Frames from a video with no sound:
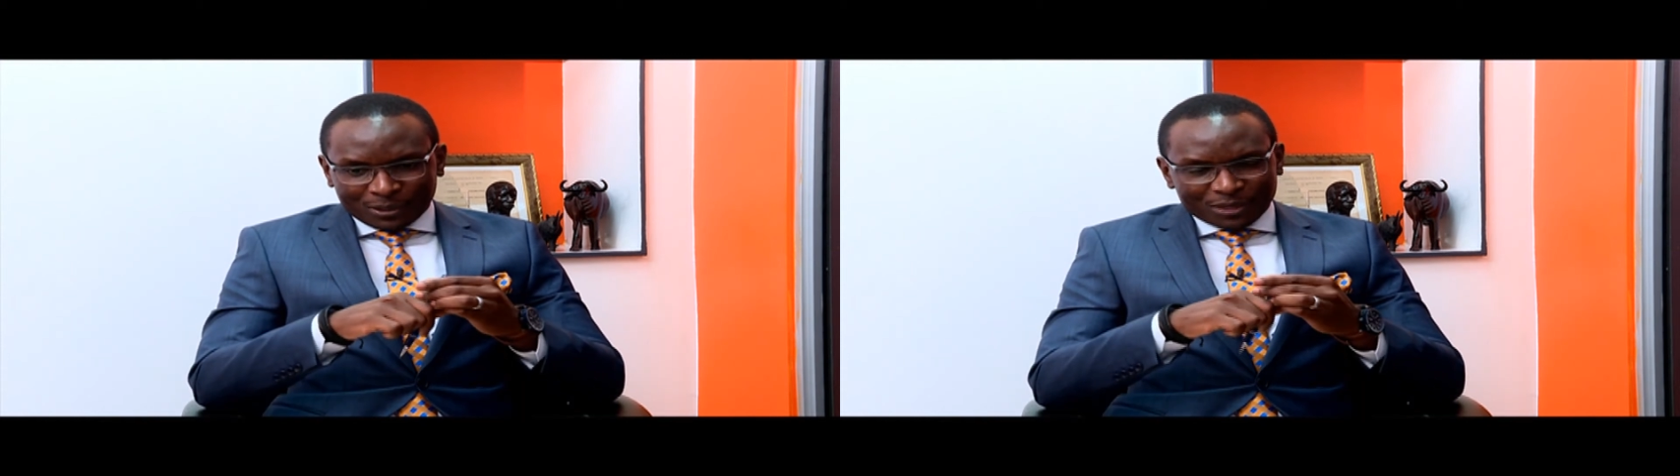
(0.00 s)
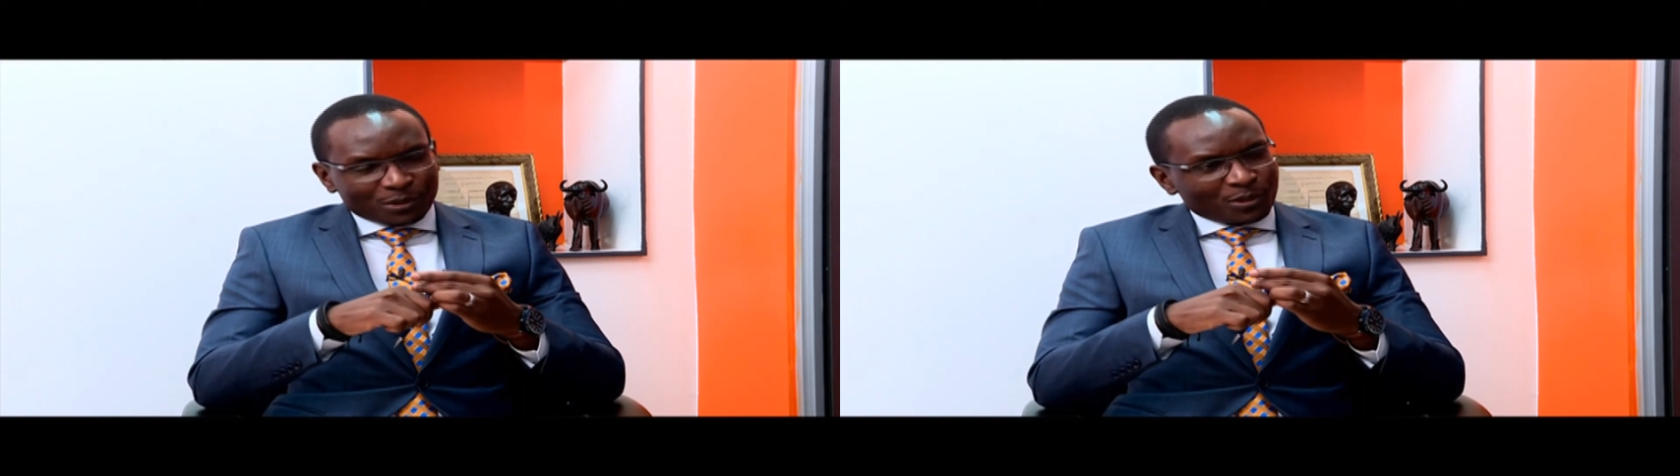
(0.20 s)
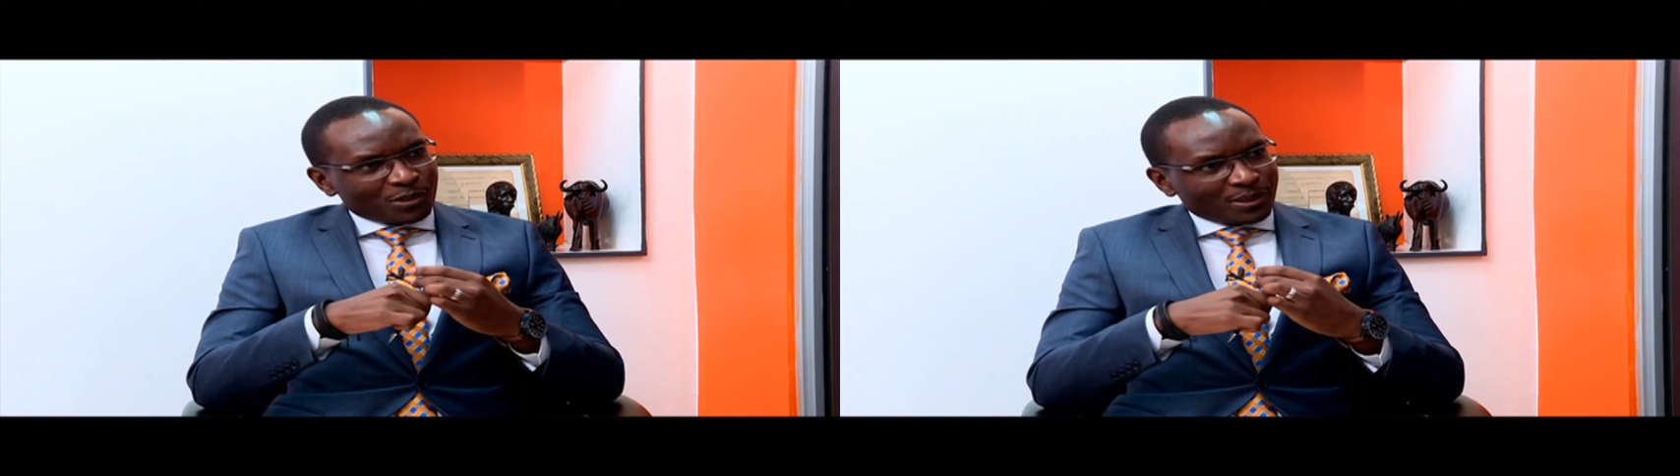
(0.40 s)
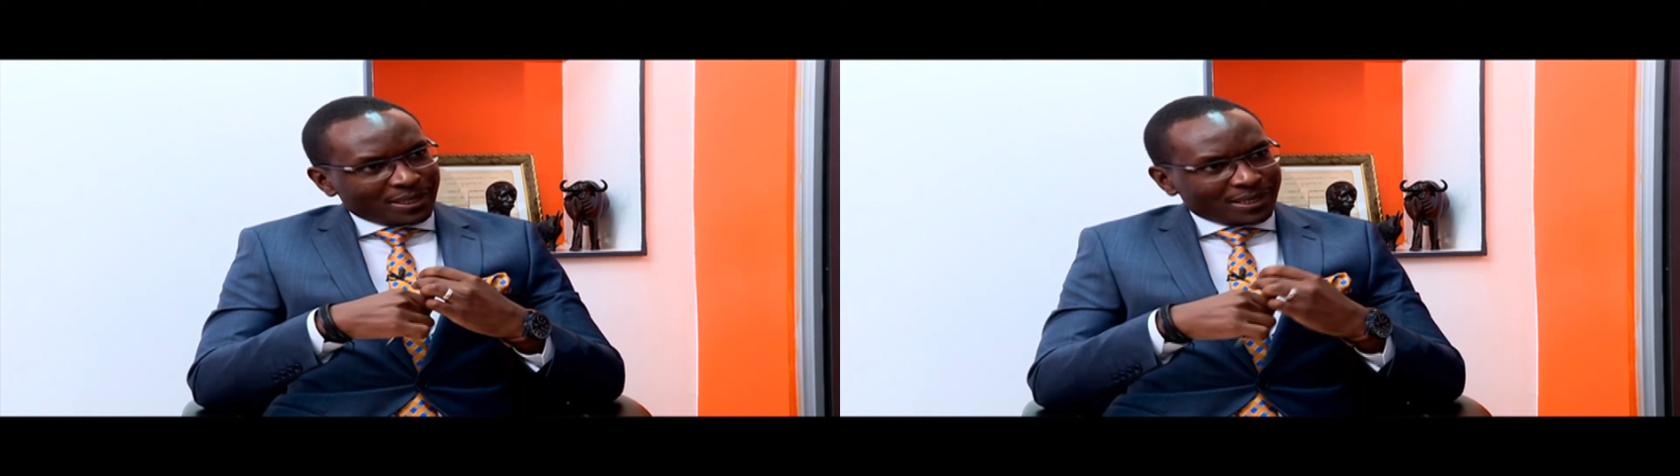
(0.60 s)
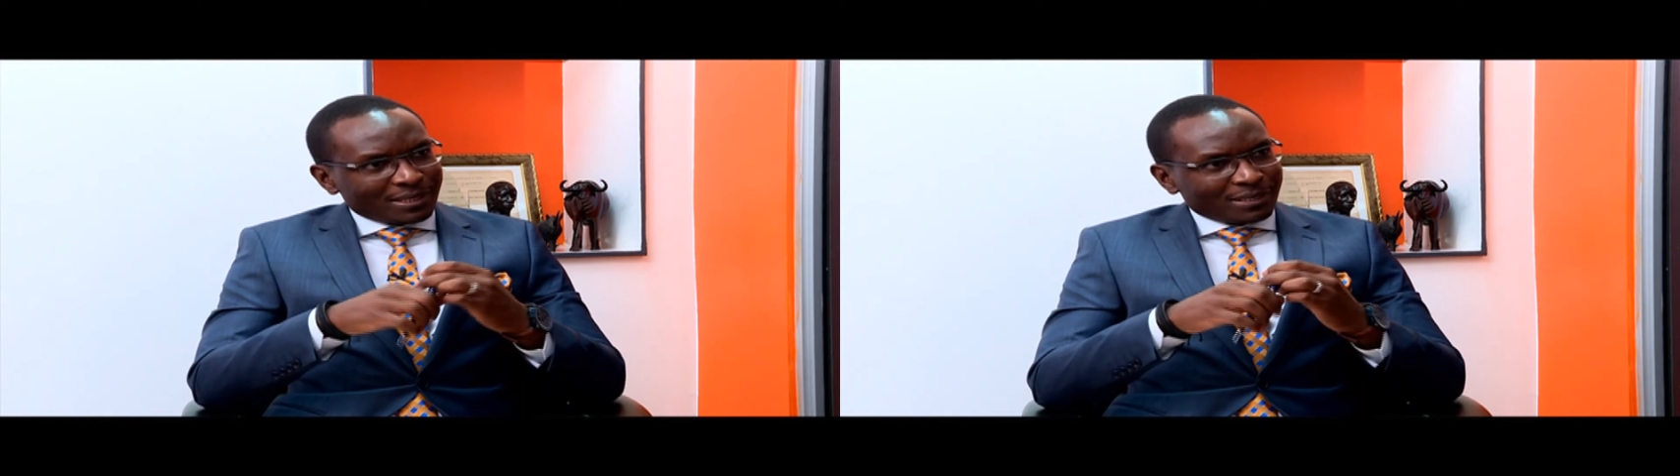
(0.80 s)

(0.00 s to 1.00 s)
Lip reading: are your thoughts on this,